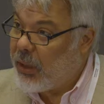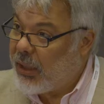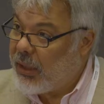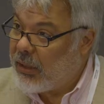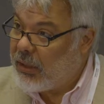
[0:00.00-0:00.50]

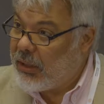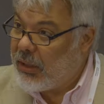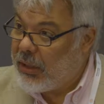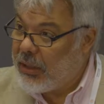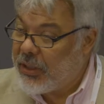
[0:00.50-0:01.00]
our
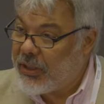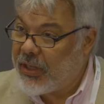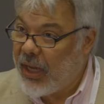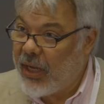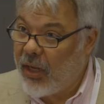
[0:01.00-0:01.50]

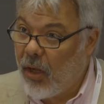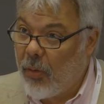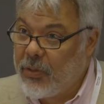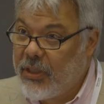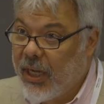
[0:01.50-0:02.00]
desired
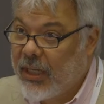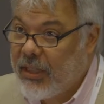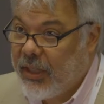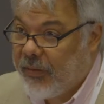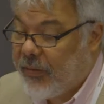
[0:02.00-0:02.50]

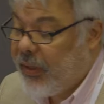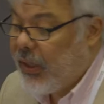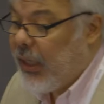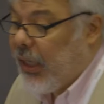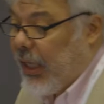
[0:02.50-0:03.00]
objective,
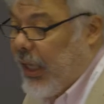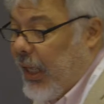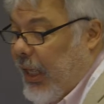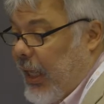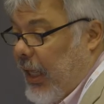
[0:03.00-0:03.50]

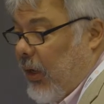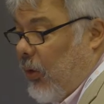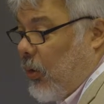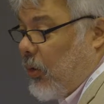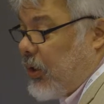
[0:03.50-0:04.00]

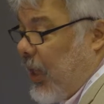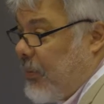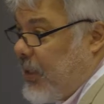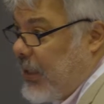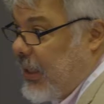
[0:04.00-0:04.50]
or
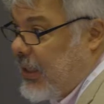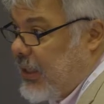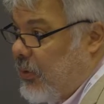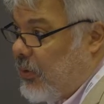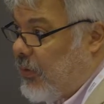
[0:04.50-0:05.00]
something that
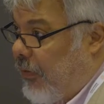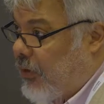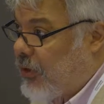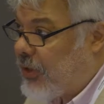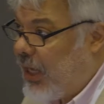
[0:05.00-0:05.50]
is good
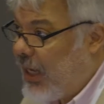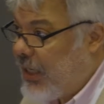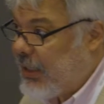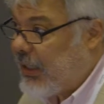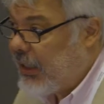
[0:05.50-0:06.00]
for
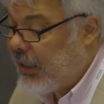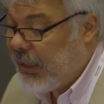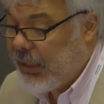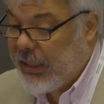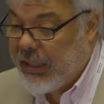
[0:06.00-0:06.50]
society.
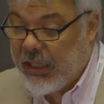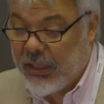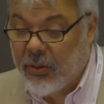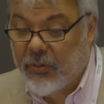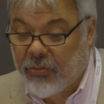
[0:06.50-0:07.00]

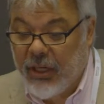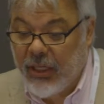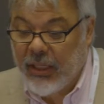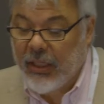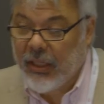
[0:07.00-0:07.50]
It could
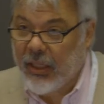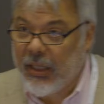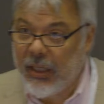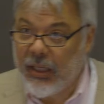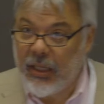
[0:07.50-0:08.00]
really
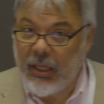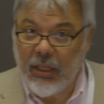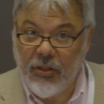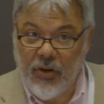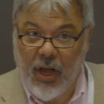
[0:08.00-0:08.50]

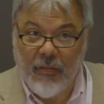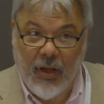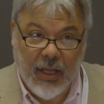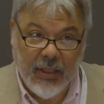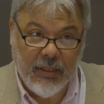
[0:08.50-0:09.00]
drive
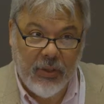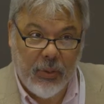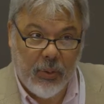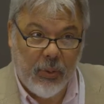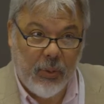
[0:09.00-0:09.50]
us
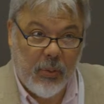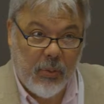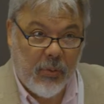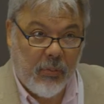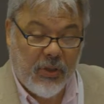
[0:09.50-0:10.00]
to
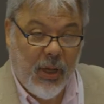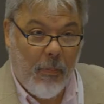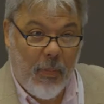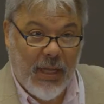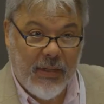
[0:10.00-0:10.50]
some
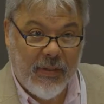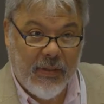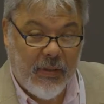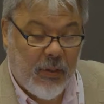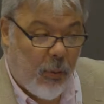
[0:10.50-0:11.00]

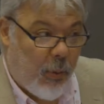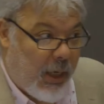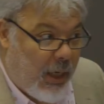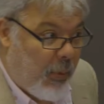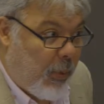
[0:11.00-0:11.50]
places
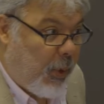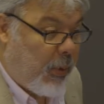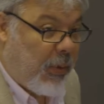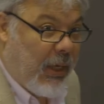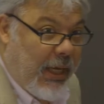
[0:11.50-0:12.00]
where we
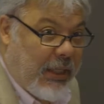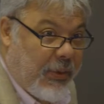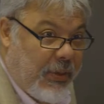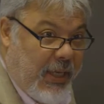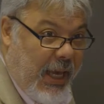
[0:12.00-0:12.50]
wouldn't like
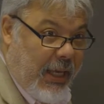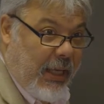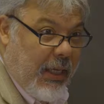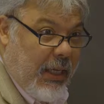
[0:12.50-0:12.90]
to stay,